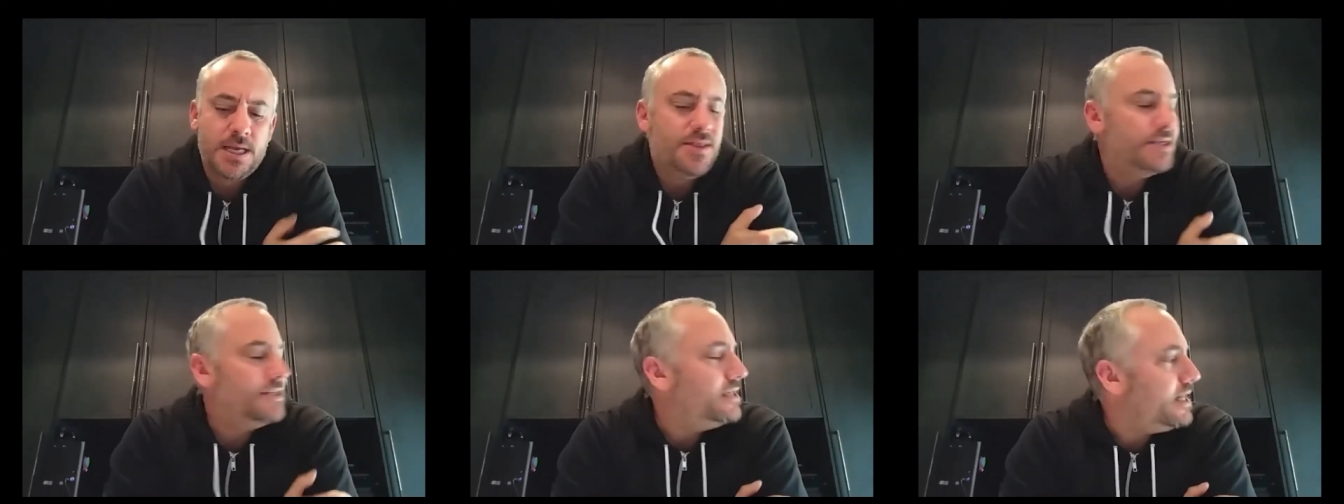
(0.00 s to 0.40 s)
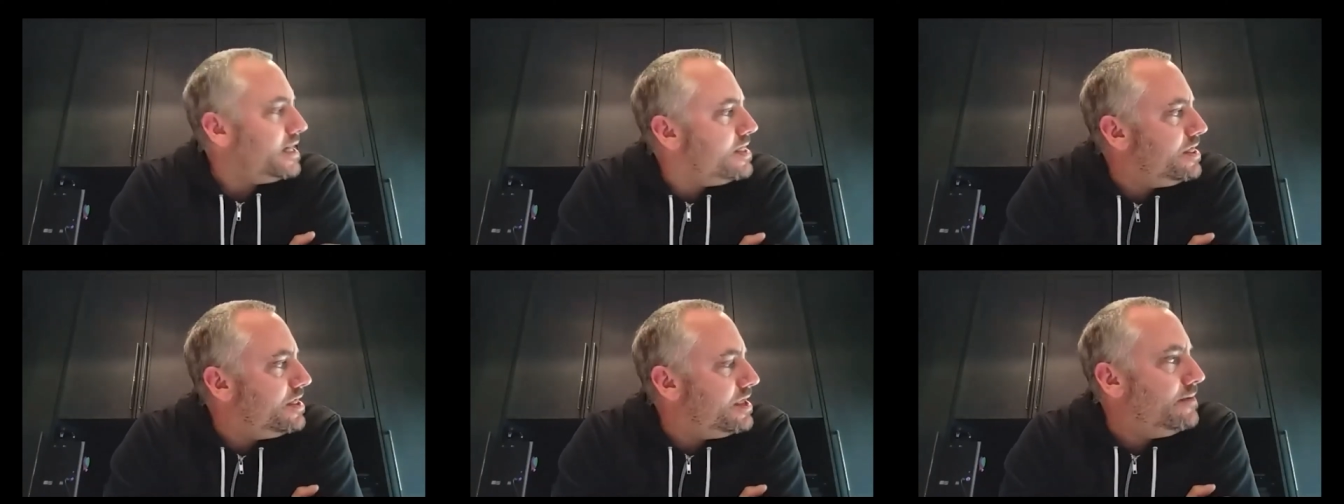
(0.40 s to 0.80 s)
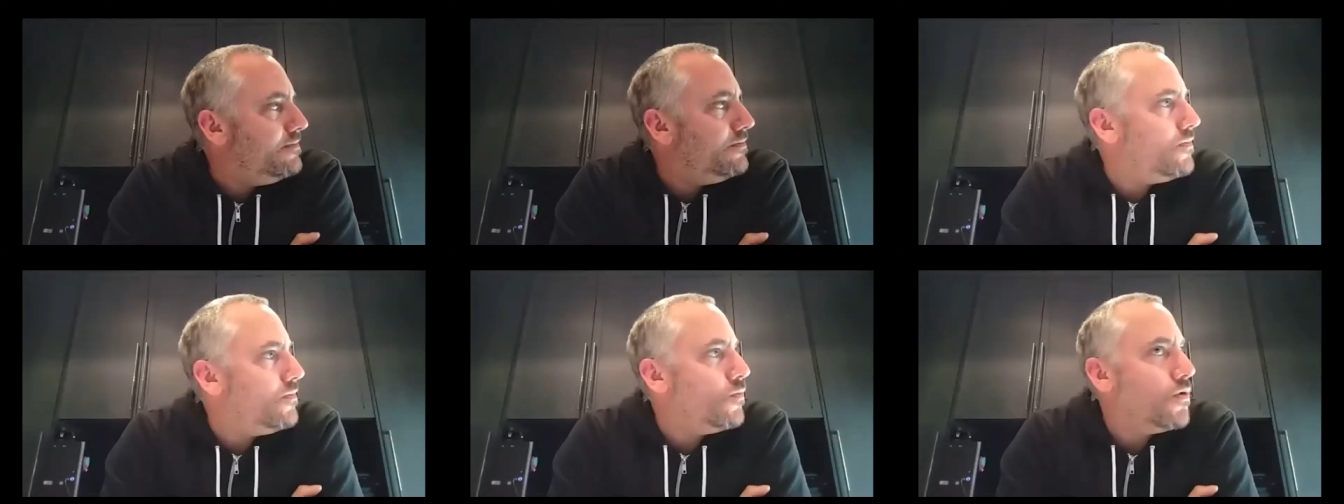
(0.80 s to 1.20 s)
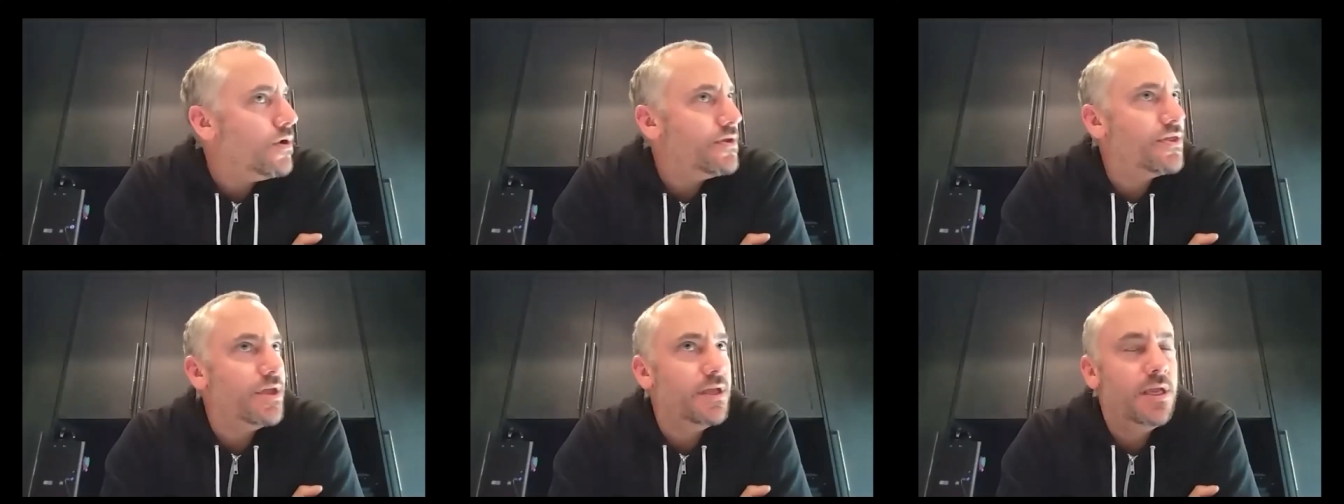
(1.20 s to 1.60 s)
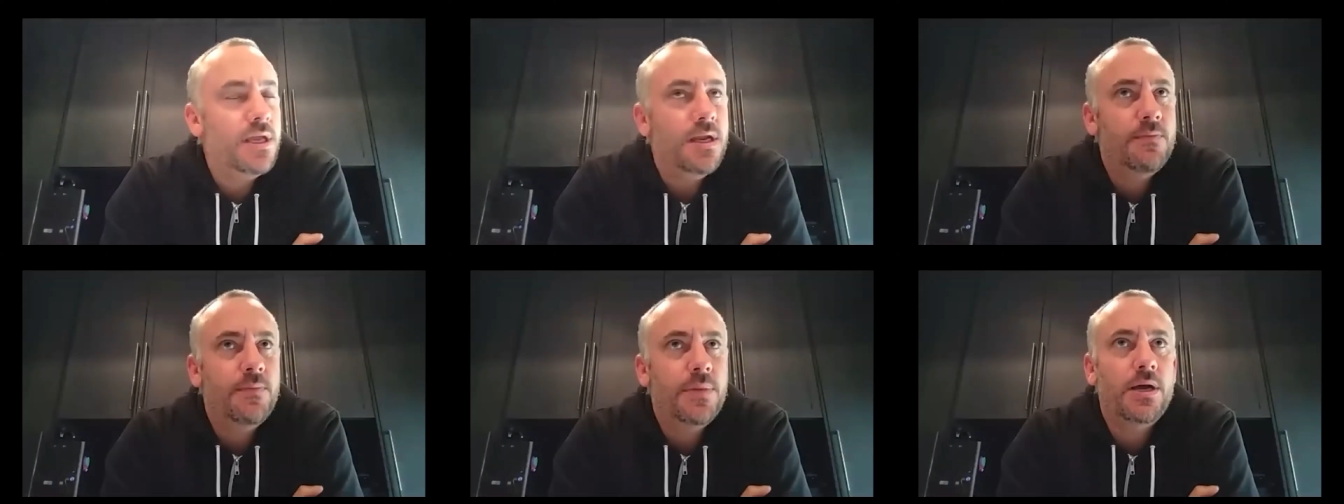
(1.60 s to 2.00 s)
The second theme we're
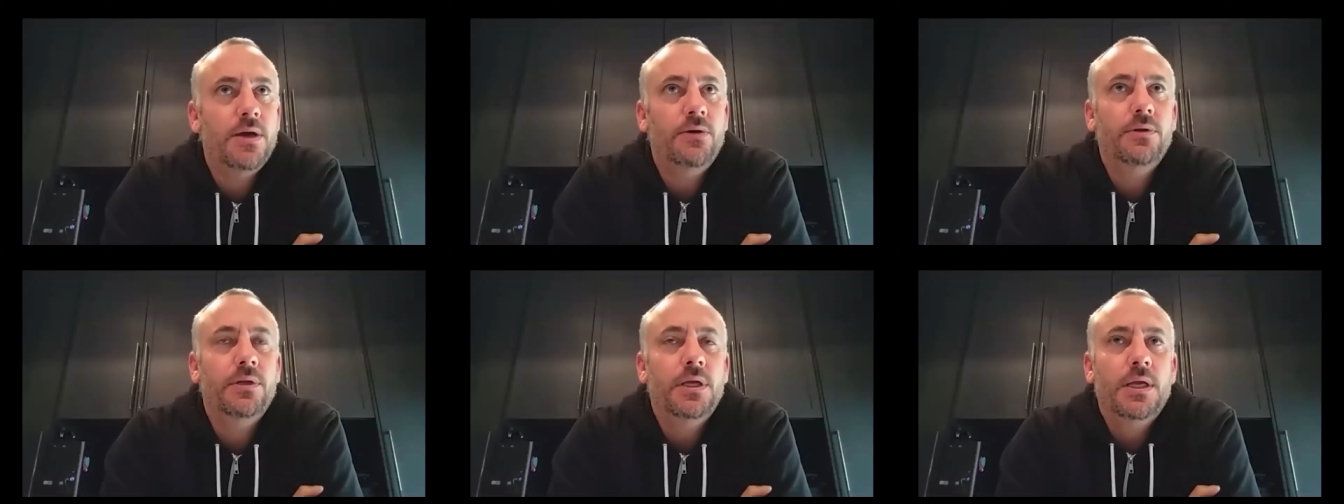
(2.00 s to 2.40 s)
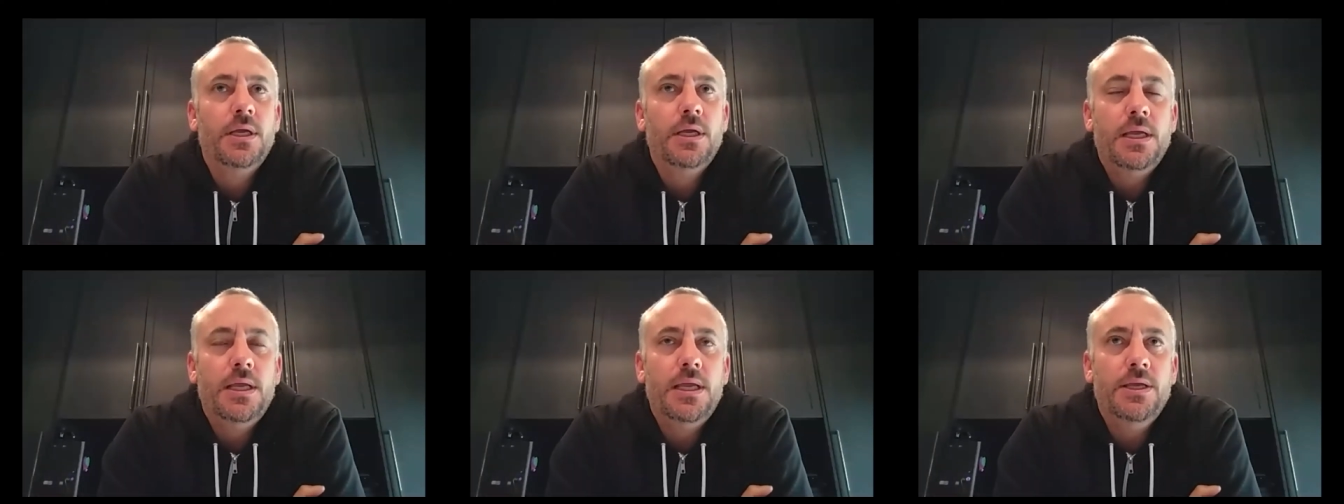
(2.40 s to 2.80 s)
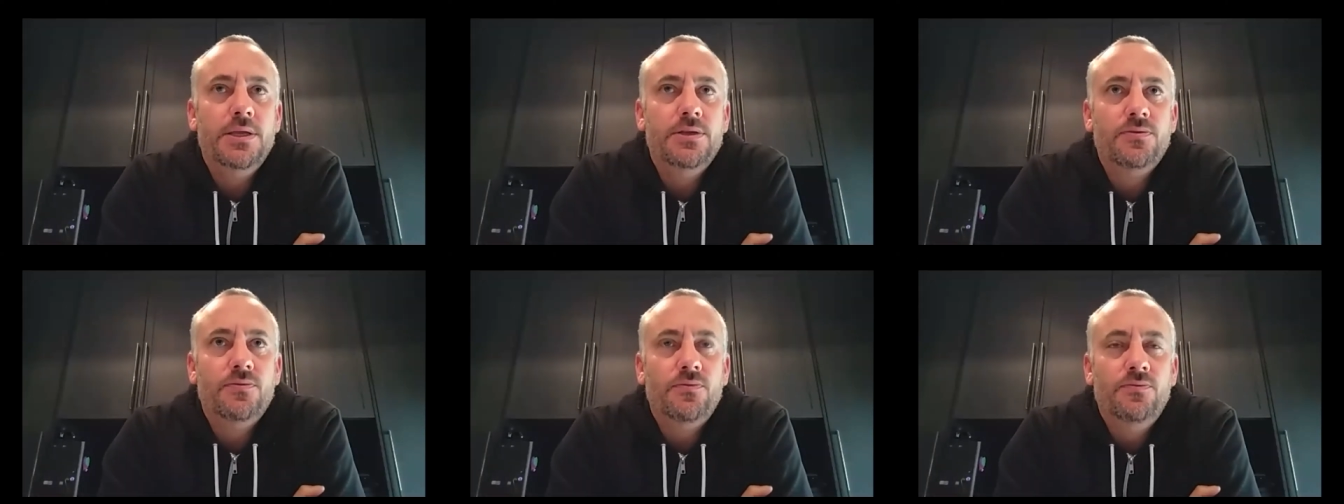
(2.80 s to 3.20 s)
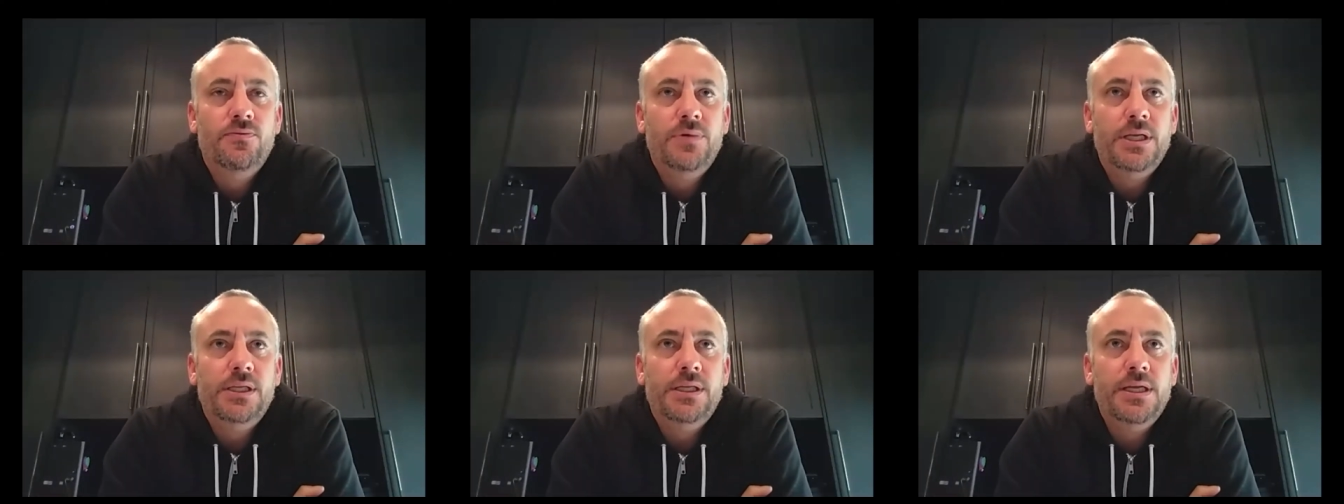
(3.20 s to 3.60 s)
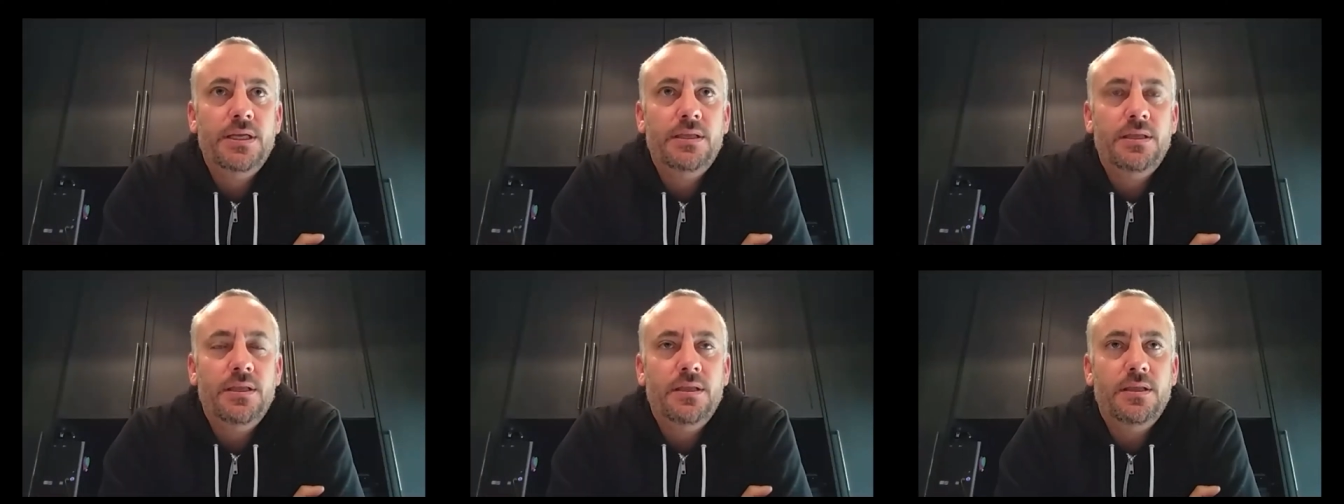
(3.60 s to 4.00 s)
thinking about is
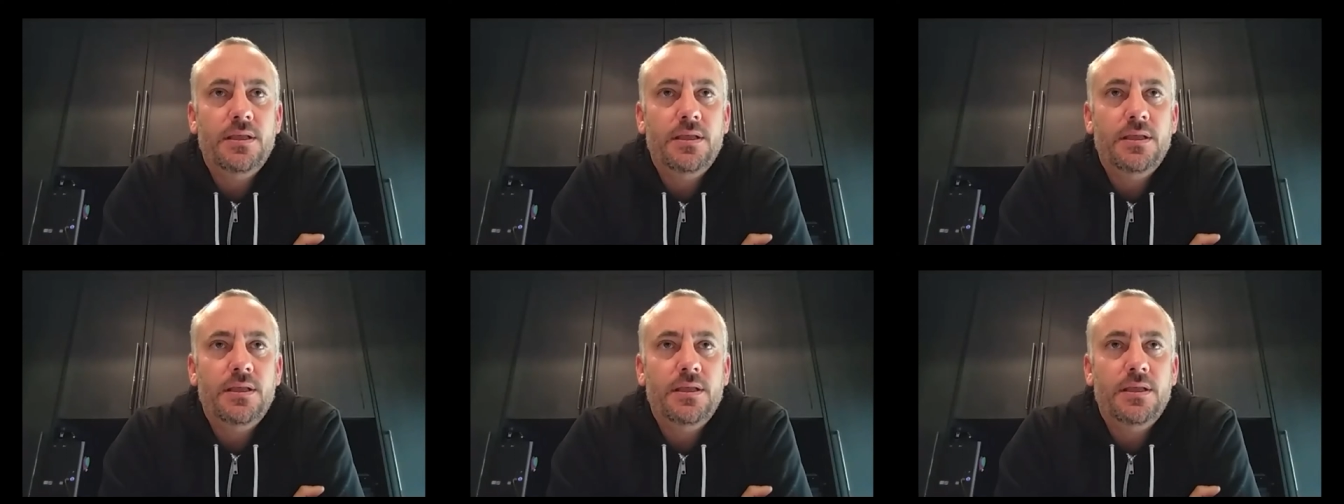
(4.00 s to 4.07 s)
really,